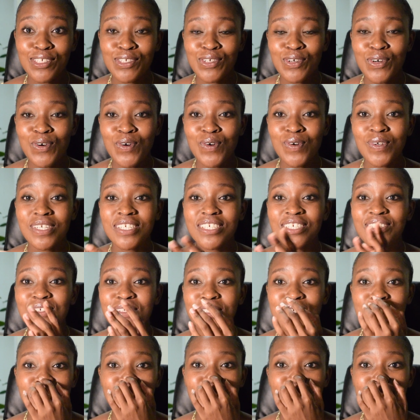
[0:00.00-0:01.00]
So
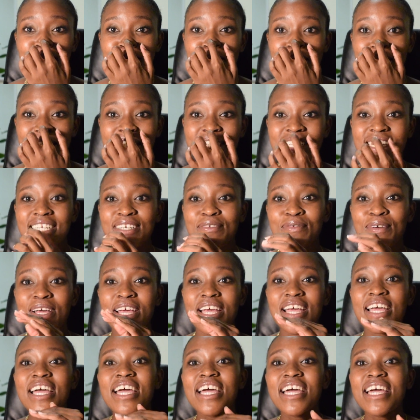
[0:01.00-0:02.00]
discretionary is basically
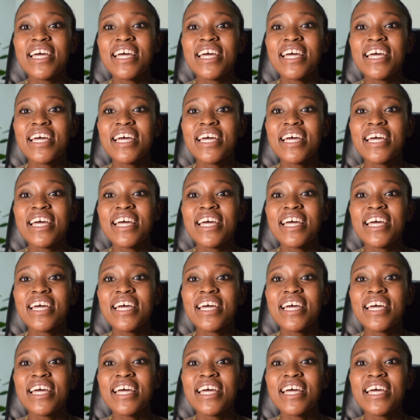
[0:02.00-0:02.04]
where